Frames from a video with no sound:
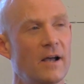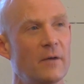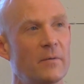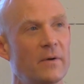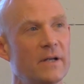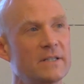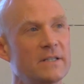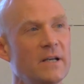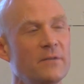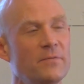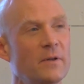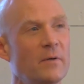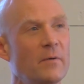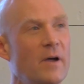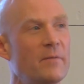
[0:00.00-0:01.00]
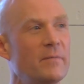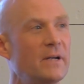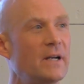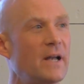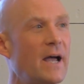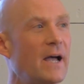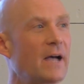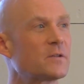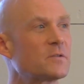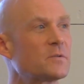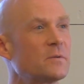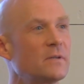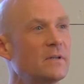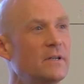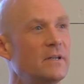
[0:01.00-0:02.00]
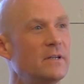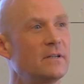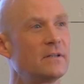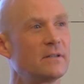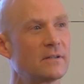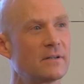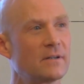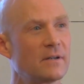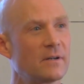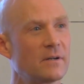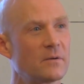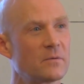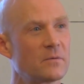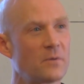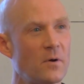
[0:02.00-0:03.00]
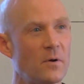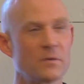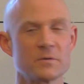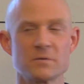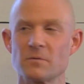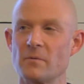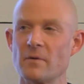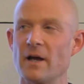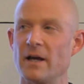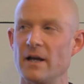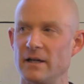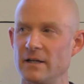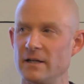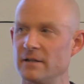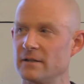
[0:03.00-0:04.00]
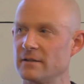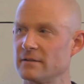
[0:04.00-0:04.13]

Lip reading: And when I say it fell away, I mean it actually falls away.